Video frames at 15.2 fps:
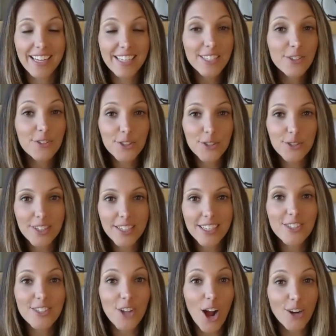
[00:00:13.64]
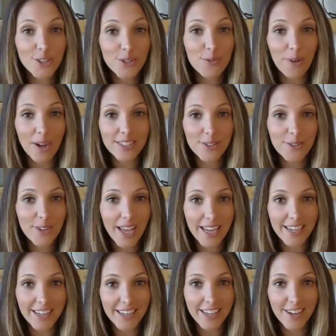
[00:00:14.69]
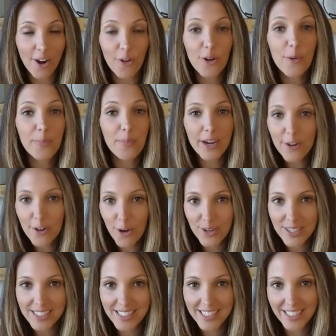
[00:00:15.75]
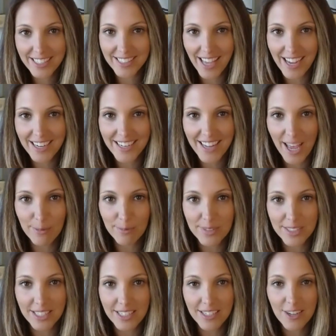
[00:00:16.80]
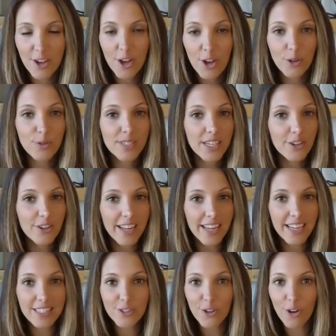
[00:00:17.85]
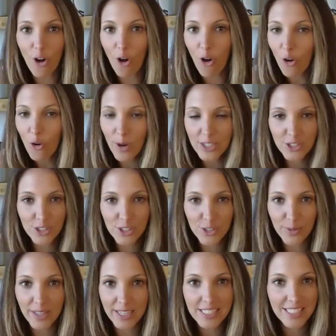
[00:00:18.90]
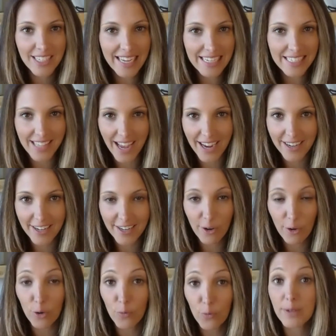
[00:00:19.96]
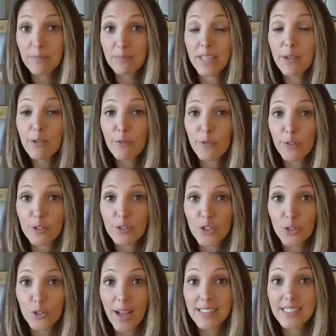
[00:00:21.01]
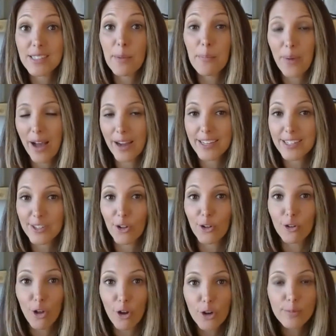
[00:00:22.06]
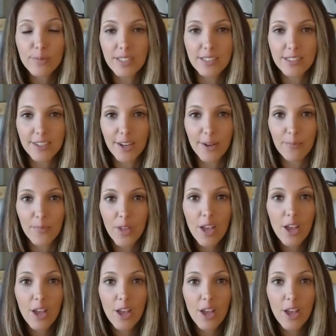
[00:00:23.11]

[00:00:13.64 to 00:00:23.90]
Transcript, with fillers: Introducing Dr. Russell Kennedy, or better known as the Anxiety MD, who's here to answer all questions related to anxiety, or what he refers to as the body's alarm system.